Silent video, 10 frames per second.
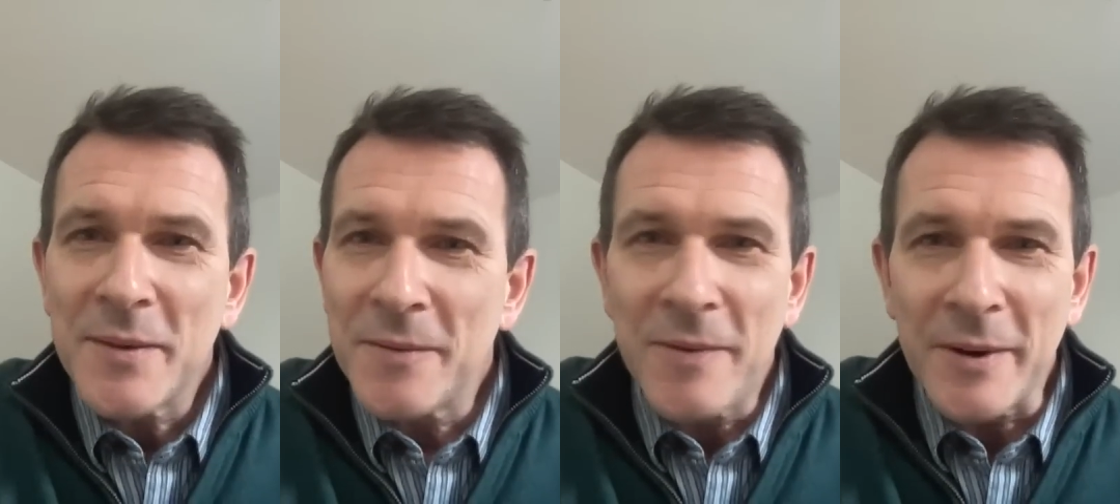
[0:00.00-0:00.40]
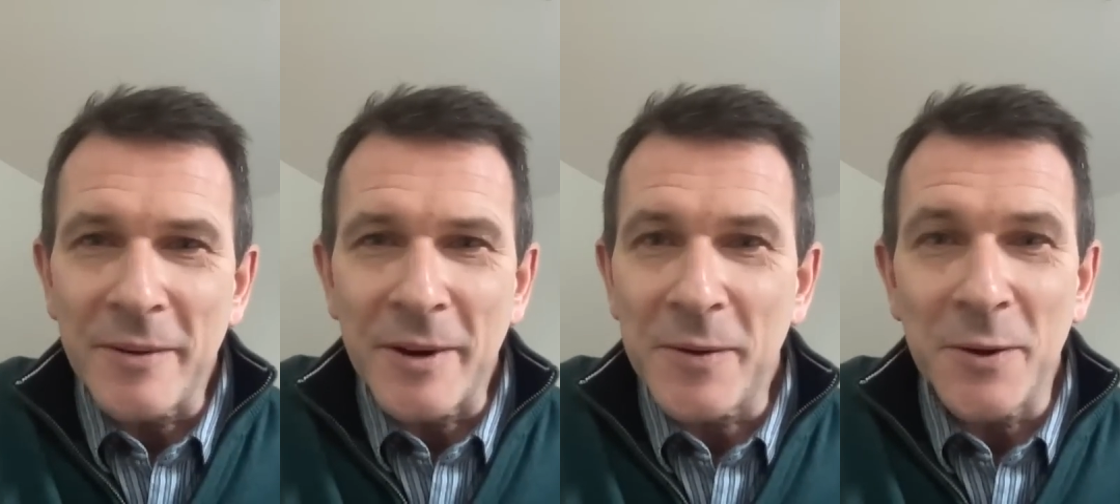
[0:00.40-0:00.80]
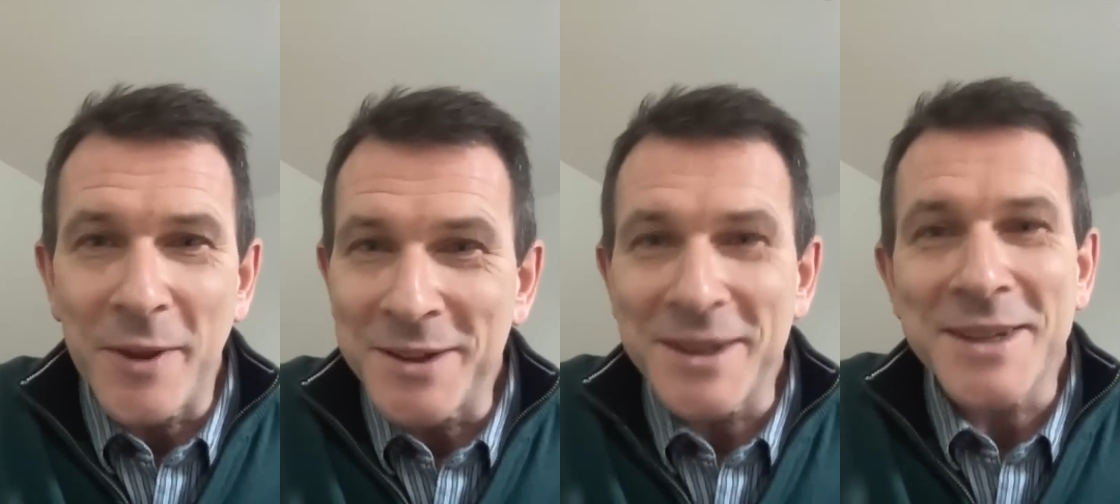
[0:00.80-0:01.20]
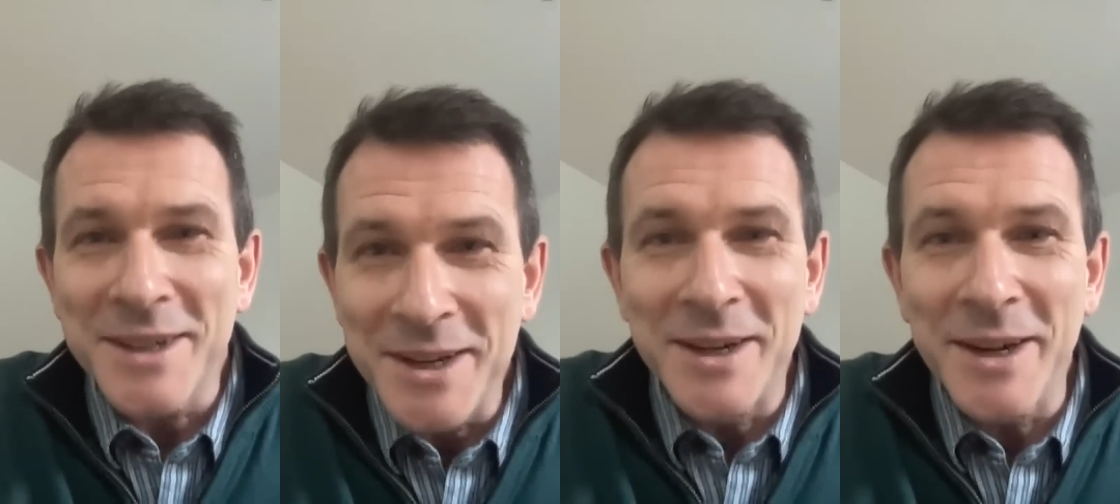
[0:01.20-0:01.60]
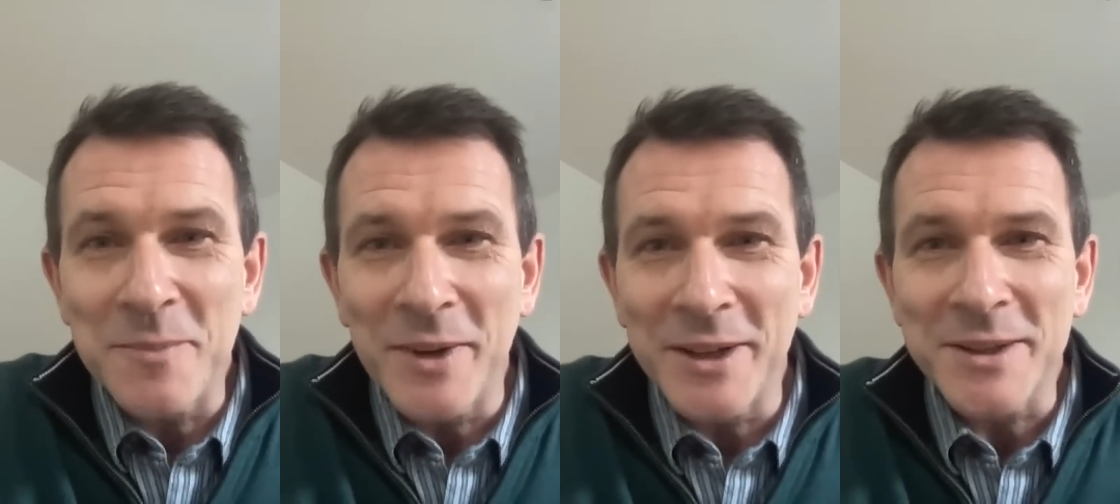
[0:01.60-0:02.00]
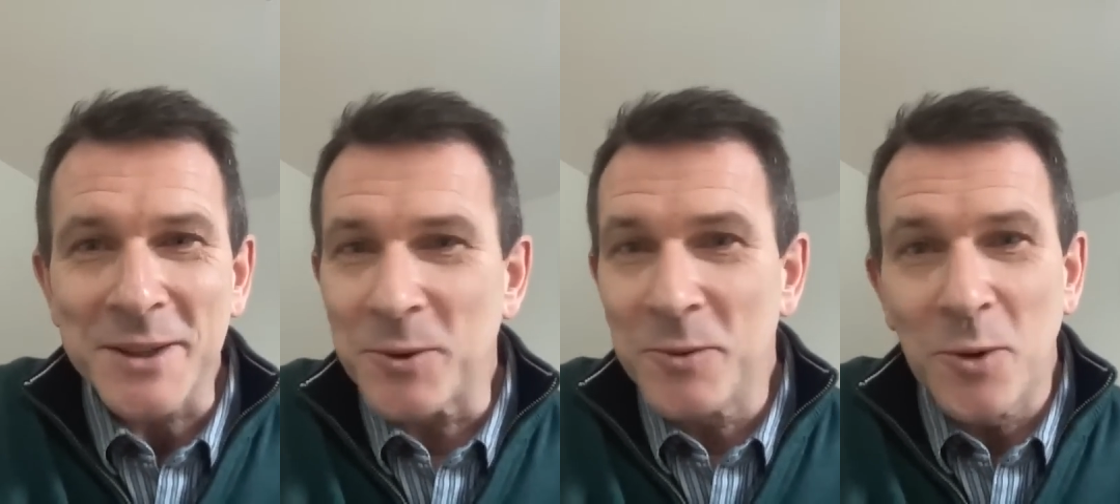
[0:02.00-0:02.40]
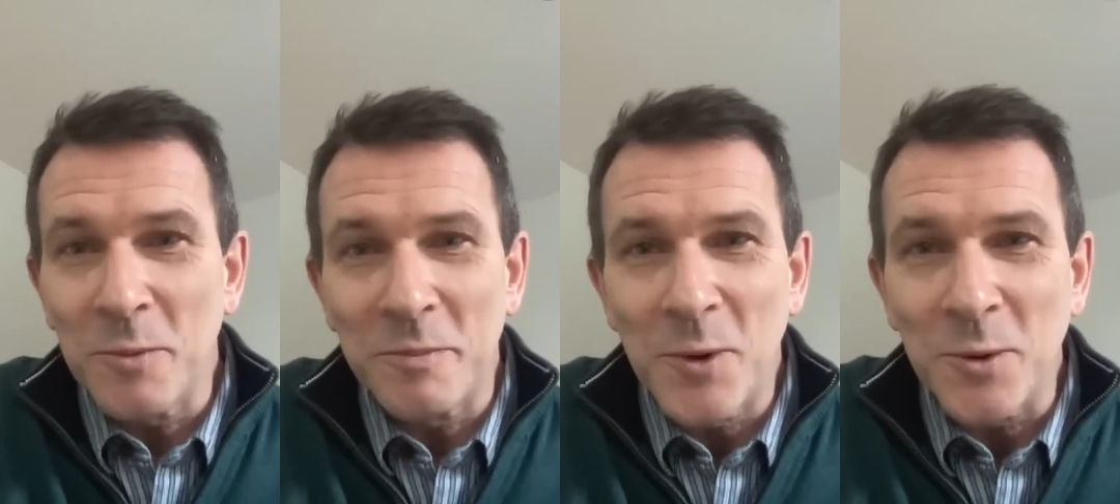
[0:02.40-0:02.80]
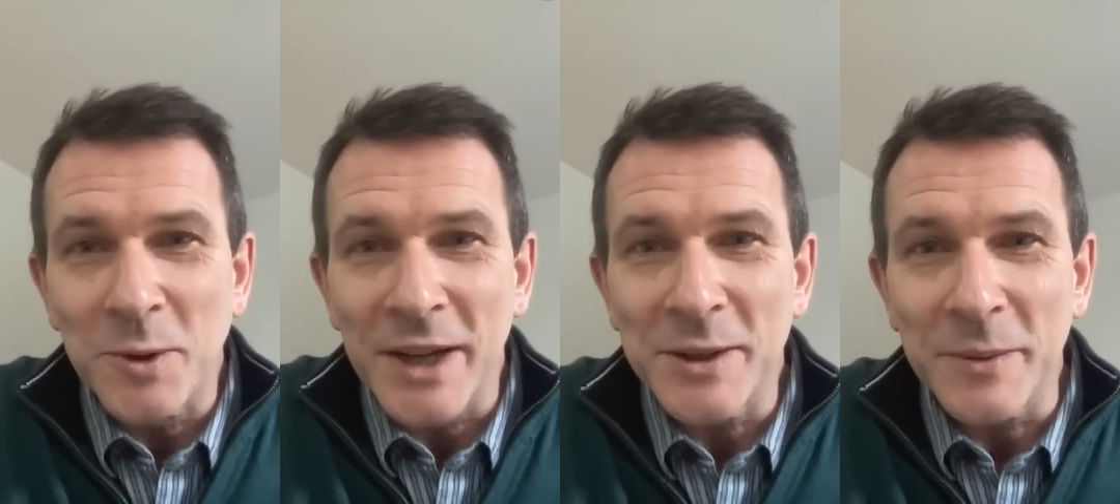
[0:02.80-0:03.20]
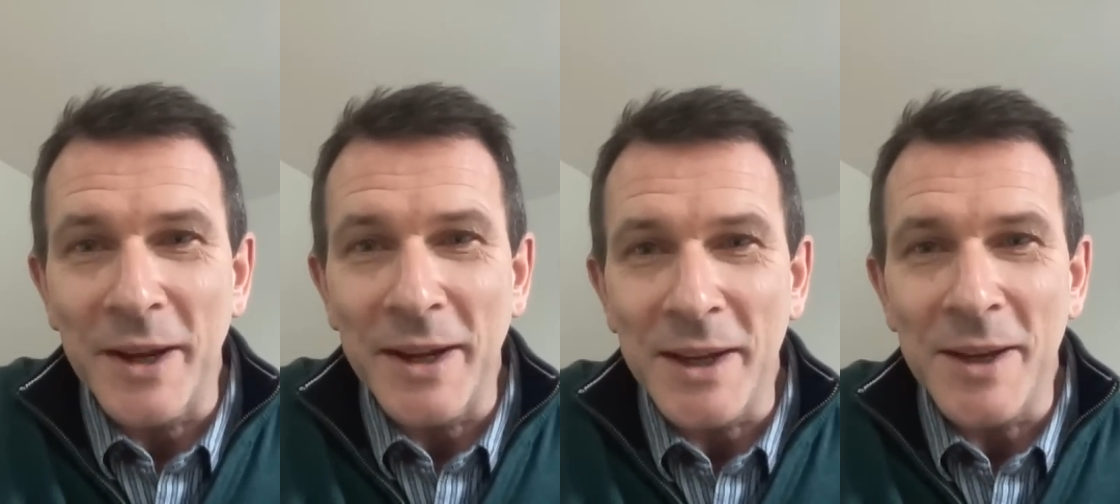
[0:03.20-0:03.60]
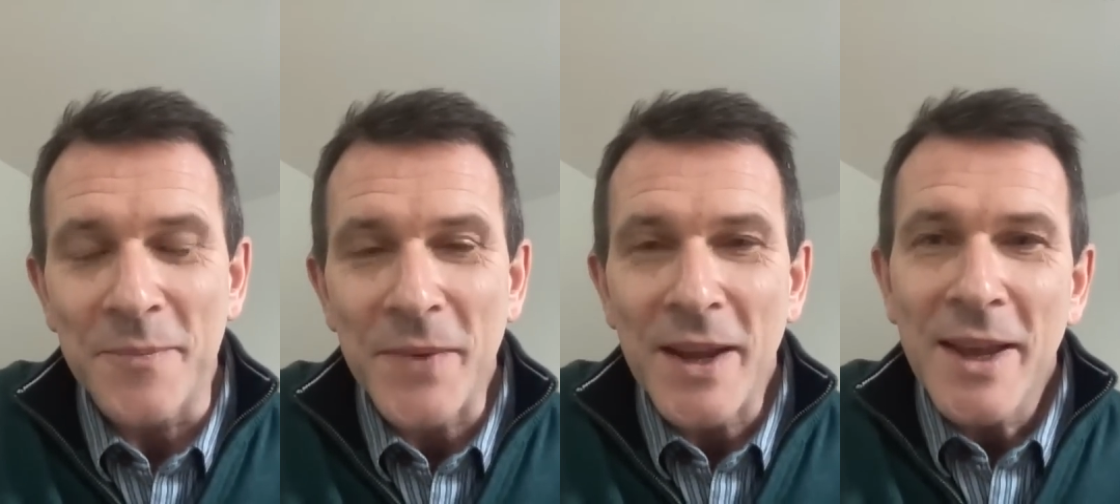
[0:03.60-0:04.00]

Very, very few of those actually need an ambulance or to go to A&E.